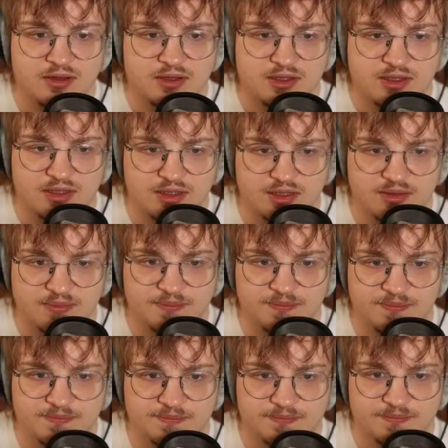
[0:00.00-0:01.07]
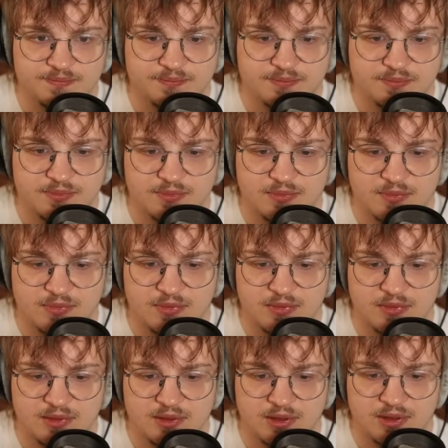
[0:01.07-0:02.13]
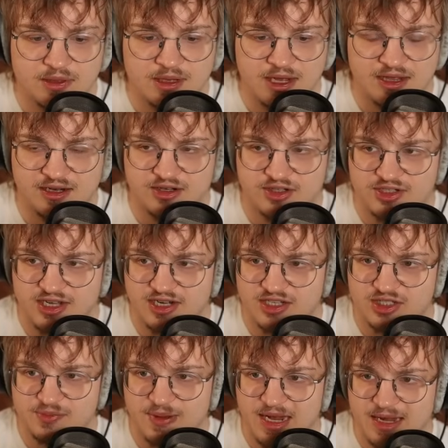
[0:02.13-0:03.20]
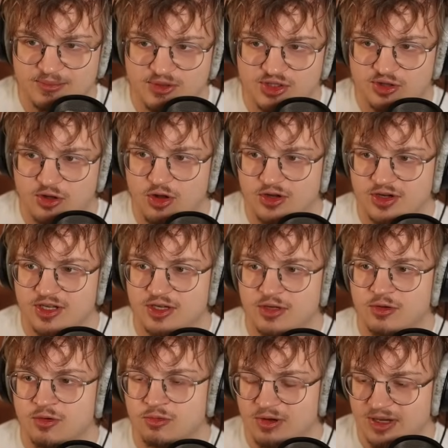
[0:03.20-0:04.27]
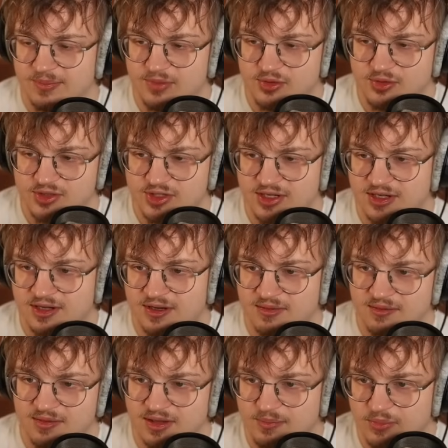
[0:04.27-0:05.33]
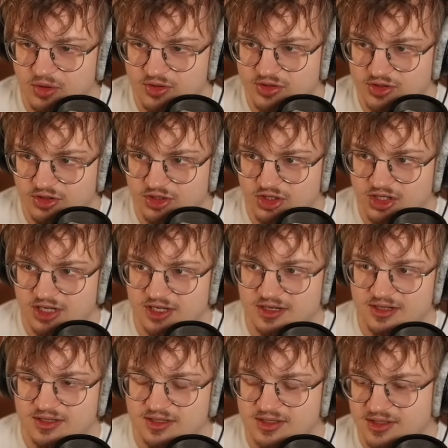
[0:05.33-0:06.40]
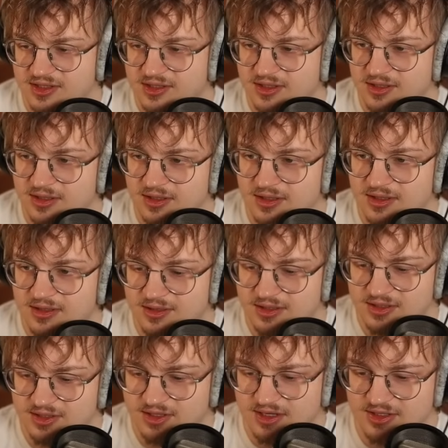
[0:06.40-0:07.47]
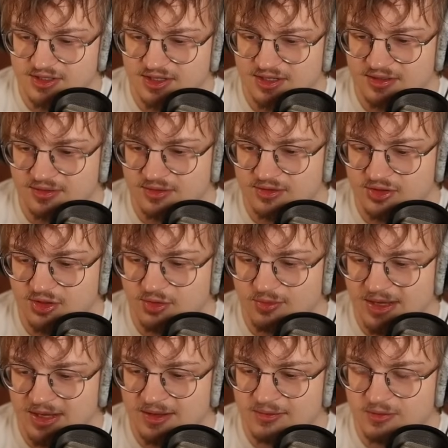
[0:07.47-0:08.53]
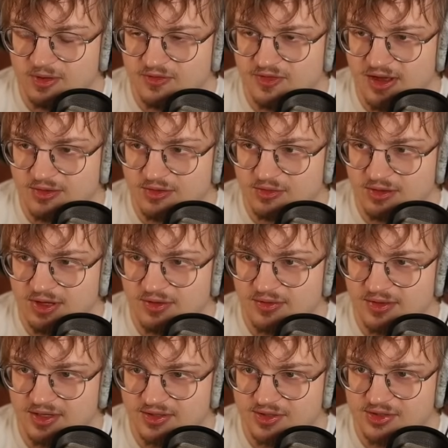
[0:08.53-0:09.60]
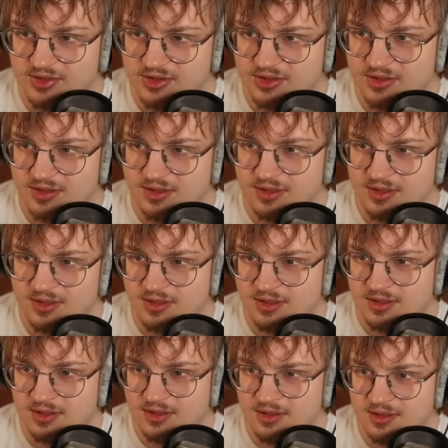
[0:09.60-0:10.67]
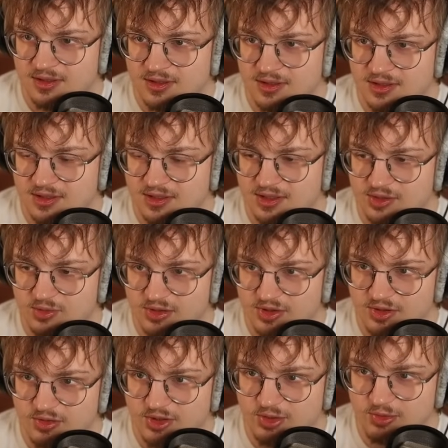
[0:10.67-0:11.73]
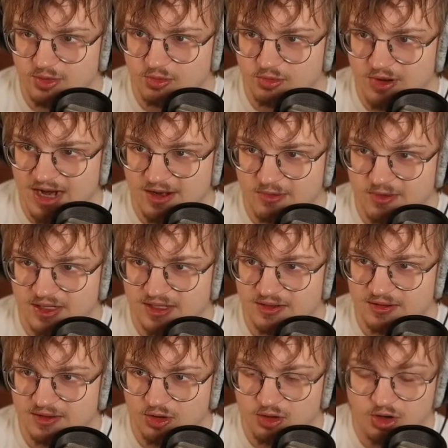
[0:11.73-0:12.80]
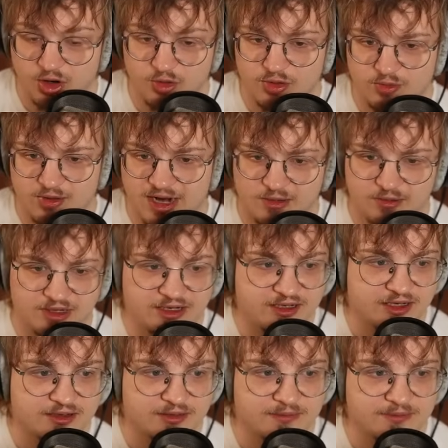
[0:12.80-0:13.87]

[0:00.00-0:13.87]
Um, and then it just kind of spams Scald at you, Rain Boosted, and like burns your shit. It's disgusting. So the way we found around this, so we're going to go to Araquanid, our own Araquanid here.